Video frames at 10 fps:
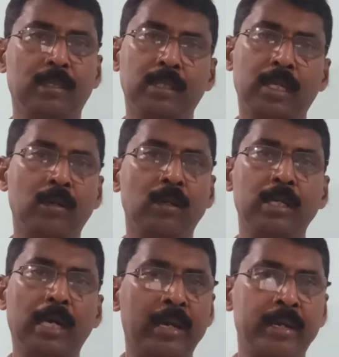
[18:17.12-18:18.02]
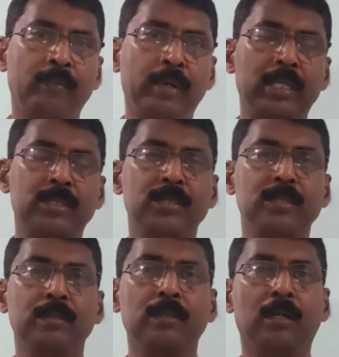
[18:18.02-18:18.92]
They are called RNA
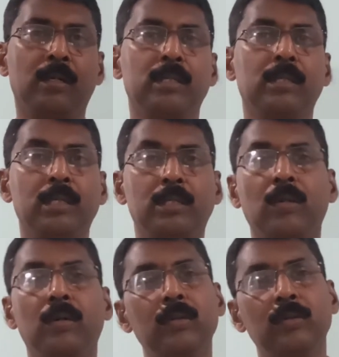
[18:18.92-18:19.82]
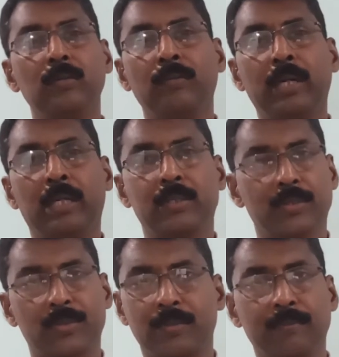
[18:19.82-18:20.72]
viruses or
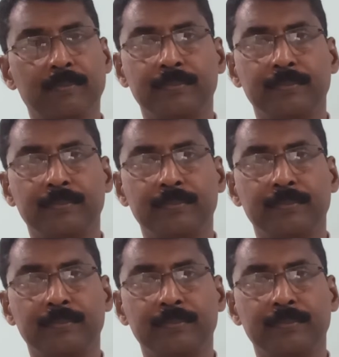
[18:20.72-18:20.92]
retroviruses.